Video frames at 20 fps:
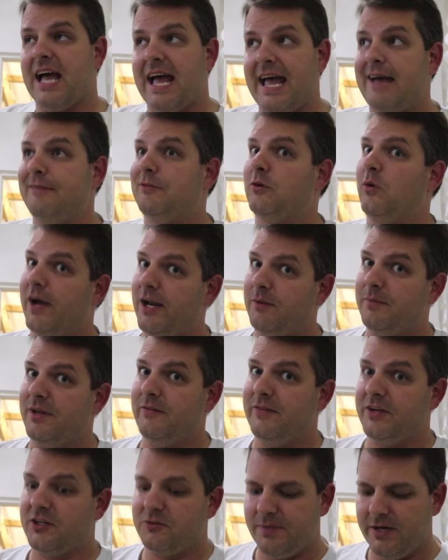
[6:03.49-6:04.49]
I have quite a bit
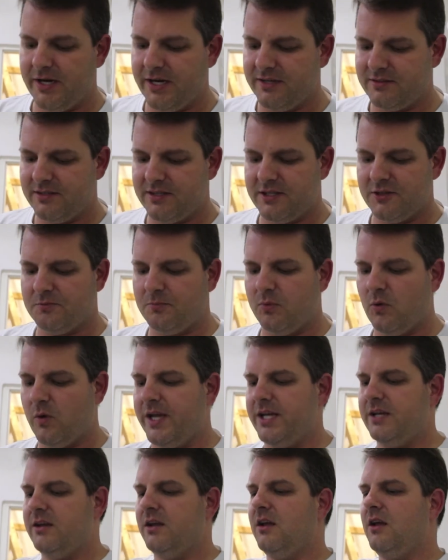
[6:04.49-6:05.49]
of experience at this
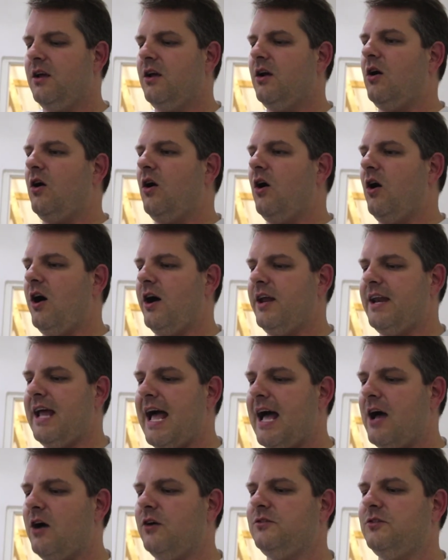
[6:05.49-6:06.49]
point on
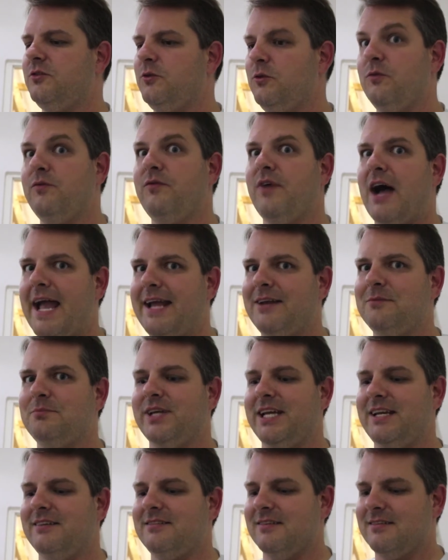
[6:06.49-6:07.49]
how to find
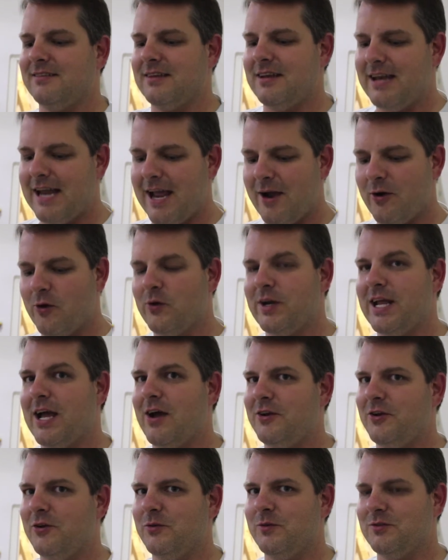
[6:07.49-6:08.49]
places and narrow
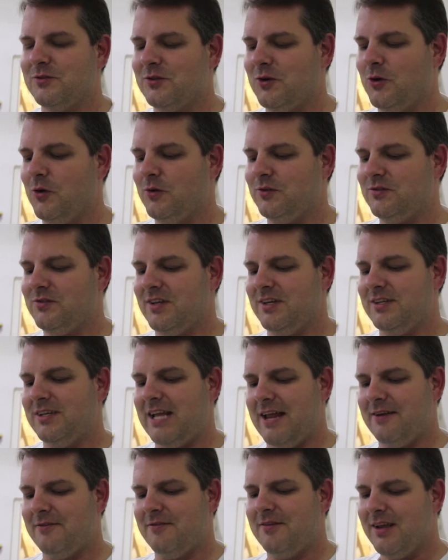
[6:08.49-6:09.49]
down your results,
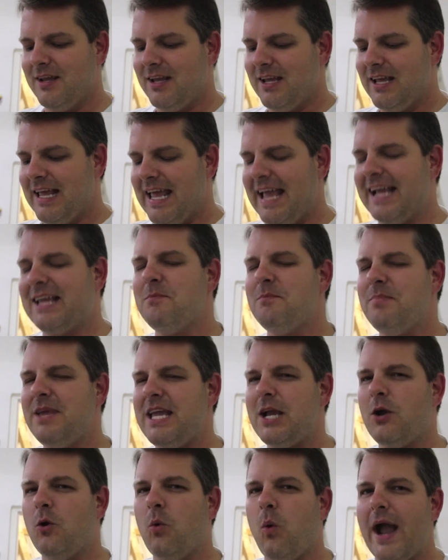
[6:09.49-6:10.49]
and it can
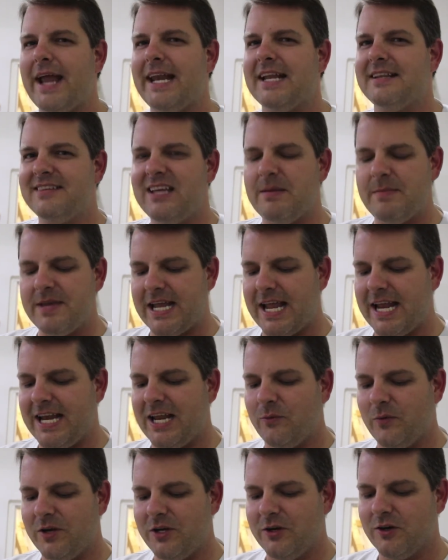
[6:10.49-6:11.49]
be quite
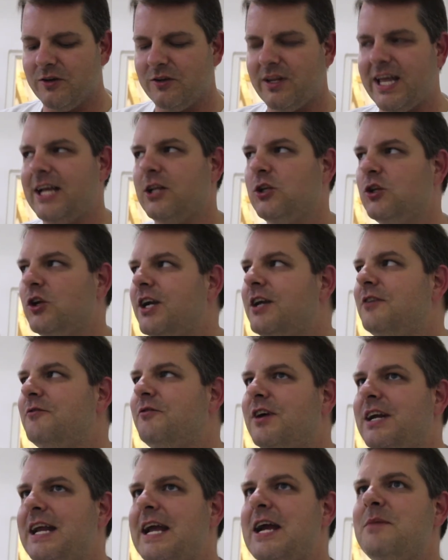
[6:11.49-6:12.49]
intimidating when you're like looking
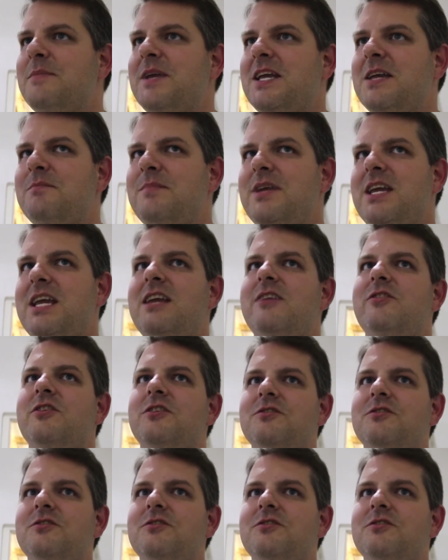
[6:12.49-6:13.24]
for an Airbnb.